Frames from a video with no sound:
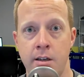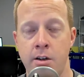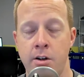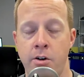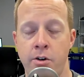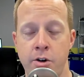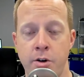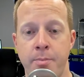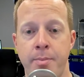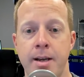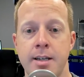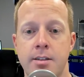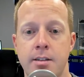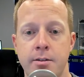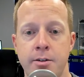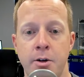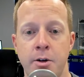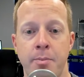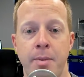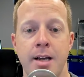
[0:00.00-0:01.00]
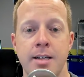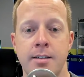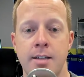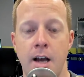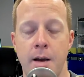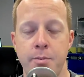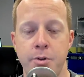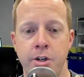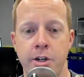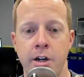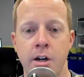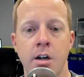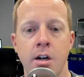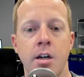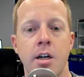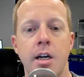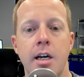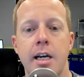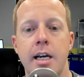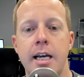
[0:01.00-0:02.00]
you know, your best option here,
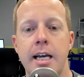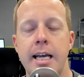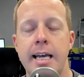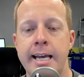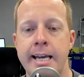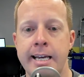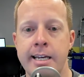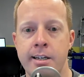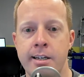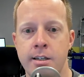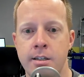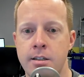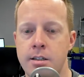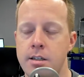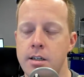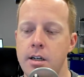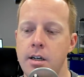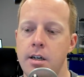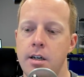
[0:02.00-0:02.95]
is